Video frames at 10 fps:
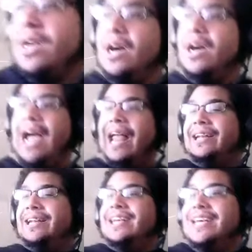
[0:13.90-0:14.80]

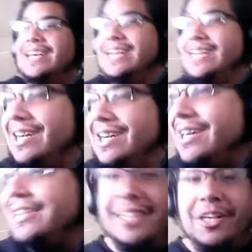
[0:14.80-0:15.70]
and
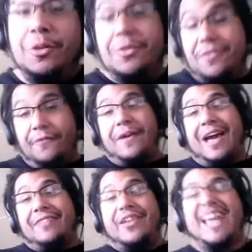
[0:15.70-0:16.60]
deal with the
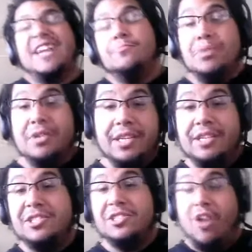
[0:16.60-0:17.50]
fact that I completely
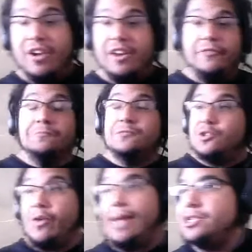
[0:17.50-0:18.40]
started from
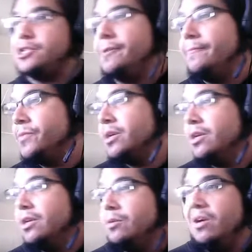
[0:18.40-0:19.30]
scratch.
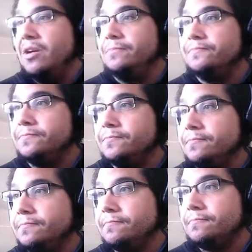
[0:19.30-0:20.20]
Well,
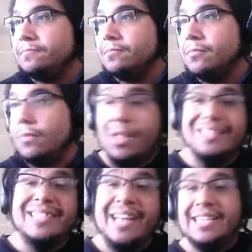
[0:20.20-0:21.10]
in
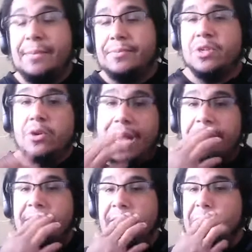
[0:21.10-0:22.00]
today's episode, I
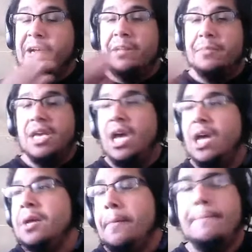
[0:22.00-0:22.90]
think we're going to be
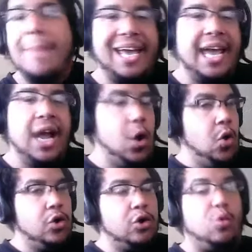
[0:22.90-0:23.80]
making
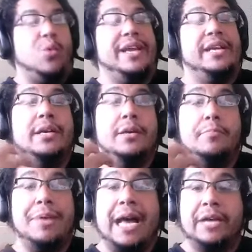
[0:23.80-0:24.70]
our grid
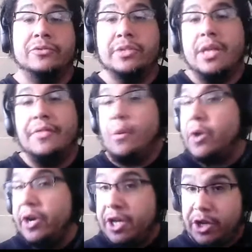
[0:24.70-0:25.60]
patterns that we're
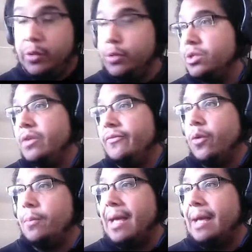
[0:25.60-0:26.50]
going to use for our
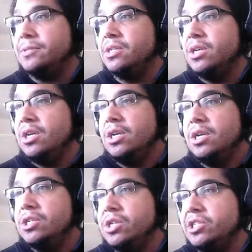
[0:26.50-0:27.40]
maps.
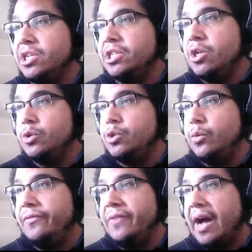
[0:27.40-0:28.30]
So let's just go to
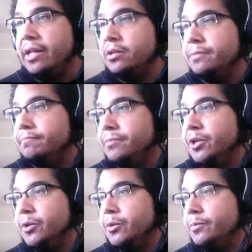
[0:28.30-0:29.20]
File, New.